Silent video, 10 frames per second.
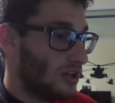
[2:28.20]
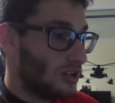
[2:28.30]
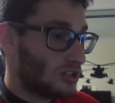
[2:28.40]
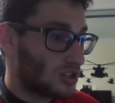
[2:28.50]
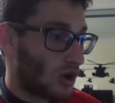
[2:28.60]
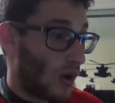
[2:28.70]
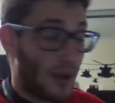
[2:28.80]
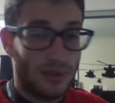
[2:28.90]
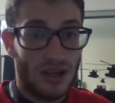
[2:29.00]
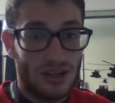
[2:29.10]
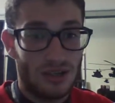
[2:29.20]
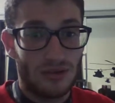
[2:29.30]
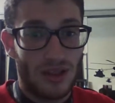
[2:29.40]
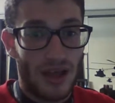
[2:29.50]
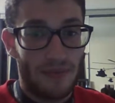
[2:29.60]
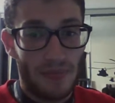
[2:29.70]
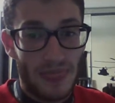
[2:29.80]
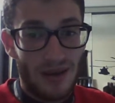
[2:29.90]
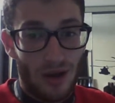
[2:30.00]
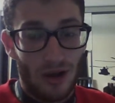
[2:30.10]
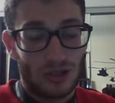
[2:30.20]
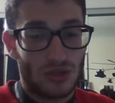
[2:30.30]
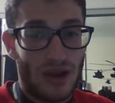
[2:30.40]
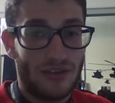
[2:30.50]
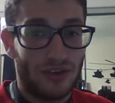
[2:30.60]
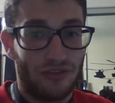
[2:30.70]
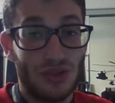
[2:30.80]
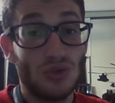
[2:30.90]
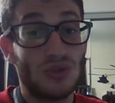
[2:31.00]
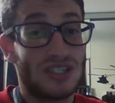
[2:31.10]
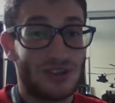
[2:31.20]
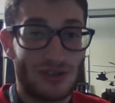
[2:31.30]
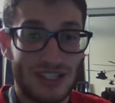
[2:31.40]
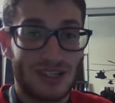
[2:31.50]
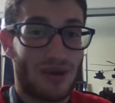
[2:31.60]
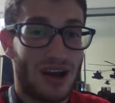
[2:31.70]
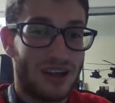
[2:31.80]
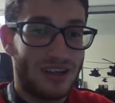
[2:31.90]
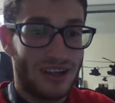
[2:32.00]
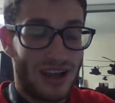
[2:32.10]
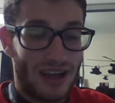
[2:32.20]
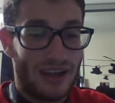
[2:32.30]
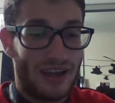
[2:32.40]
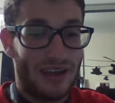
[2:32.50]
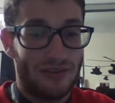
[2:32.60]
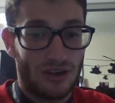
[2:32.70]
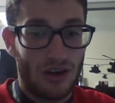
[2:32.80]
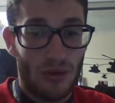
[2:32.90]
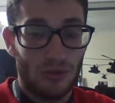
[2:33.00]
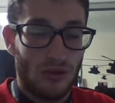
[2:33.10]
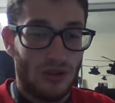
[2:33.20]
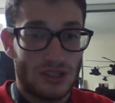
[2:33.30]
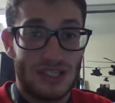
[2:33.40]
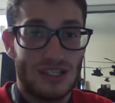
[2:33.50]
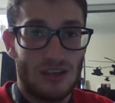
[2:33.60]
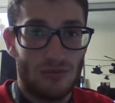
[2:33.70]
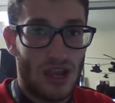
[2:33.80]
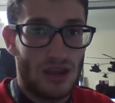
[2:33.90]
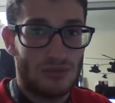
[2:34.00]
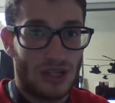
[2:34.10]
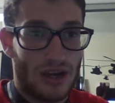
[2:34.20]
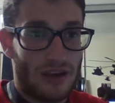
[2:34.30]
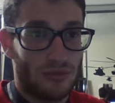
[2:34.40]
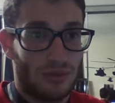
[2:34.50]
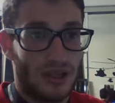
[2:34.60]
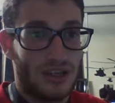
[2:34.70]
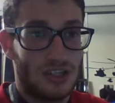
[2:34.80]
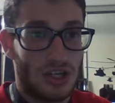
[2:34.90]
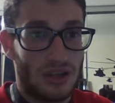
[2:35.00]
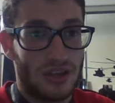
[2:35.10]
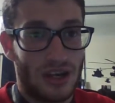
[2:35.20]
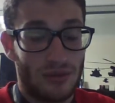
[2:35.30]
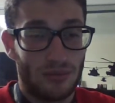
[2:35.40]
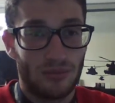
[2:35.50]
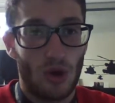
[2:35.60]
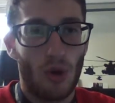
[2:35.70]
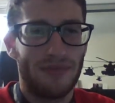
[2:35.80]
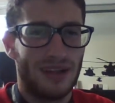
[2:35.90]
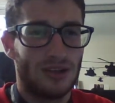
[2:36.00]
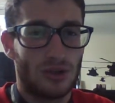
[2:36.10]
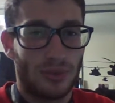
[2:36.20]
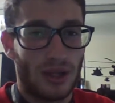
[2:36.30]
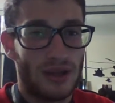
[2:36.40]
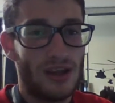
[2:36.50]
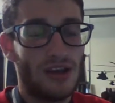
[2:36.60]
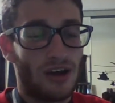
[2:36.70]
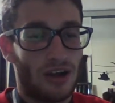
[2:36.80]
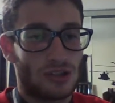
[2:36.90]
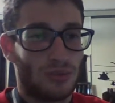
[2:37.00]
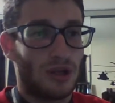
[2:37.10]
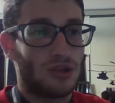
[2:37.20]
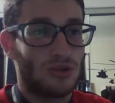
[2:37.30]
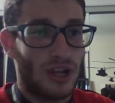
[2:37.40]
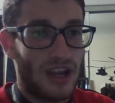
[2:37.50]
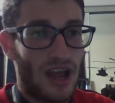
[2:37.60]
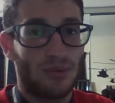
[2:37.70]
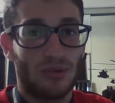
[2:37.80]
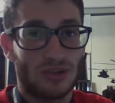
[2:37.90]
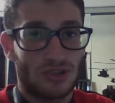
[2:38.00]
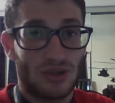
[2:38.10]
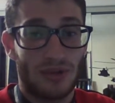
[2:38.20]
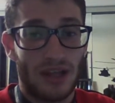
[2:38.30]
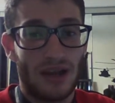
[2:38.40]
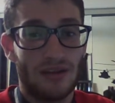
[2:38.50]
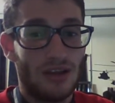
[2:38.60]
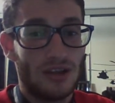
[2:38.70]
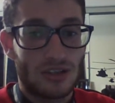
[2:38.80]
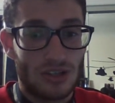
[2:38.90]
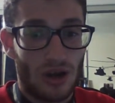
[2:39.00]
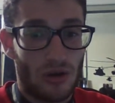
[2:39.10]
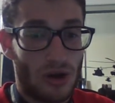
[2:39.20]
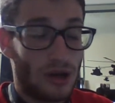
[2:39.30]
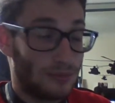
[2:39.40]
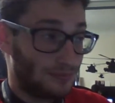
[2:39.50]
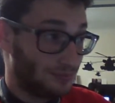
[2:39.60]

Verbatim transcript: So I plan to do that. Also, I have a few series in mind. I have a couple Steam games that I haven't played yet that I'm hoping to play. Also, plan to do like Happy Wheels or something like that. So, um,